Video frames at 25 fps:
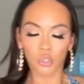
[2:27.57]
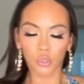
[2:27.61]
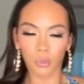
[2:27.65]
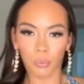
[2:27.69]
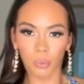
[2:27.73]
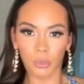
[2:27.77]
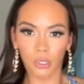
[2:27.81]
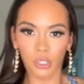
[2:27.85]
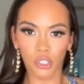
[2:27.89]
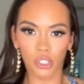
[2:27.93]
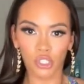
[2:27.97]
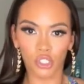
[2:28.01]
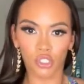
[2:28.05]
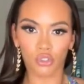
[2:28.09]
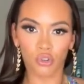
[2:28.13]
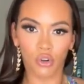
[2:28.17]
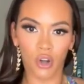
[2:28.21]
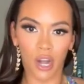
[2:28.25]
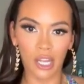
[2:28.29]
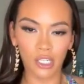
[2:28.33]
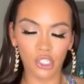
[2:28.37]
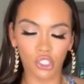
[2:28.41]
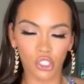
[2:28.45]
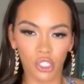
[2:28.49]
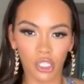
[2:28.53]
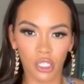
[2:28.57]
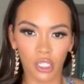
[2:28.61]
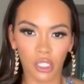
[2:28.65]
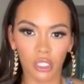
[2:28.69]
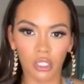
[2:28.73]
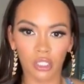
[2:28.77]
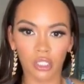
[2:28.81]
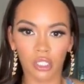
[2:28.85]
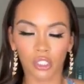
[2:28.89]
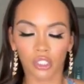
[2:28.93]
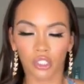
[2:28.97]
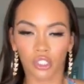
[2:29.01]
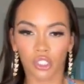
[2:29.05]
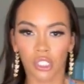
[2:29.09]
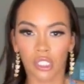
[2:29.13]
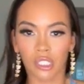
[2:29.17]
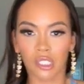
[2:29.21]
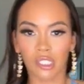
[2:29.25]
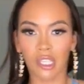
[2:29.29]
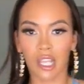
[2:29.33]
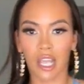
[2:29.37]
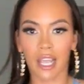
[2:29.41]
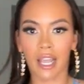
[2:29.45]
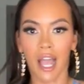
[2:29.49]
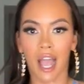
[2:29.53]
the theories that people have put up
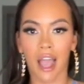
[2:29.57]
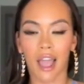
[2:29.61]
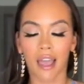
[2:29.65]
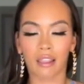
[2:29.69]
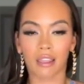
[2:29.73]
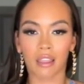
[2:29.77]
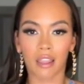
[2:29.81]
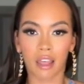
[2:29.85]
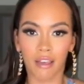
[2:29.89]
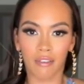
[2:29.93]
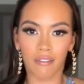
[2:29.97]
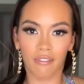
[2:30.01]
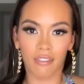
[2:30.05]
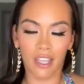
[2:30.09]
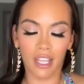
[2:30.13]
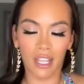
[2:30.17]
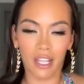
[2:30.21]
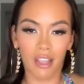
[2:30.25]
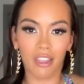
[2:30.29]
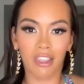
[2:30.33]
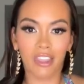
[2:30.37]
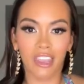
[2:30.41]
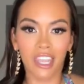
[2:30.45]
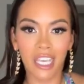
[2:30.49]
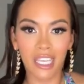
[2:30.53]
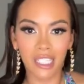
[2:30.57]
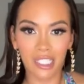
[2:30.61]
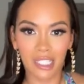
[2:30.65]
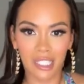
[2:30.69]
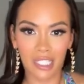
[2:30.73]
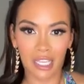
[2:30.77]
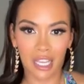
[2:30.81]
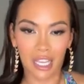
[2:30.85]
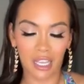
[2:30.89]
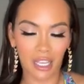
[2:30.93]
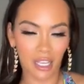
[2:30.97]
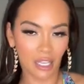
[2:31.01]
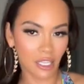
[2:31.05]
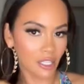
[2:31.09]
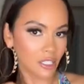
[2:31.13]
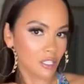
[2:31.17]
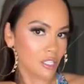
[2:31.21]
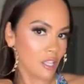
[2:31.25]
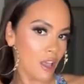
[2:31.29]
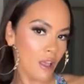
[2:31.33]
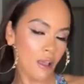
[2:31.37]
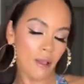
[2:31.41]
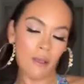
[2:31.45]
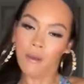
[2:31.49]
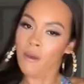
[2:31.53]
online. However, based on those fan
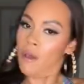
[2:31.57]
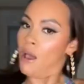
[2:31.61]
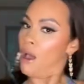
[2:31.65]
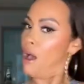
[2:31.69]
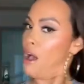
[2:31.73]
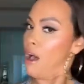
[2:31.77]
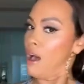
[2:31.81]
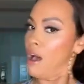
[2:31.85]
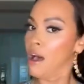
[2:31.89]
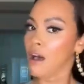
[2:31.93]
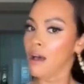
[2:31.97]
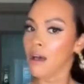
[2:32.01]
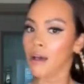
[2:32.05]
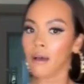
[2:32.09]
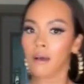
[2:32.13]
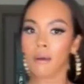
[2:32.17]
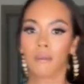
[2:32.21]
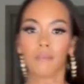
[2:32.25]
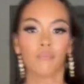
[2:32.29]
forums, the guy,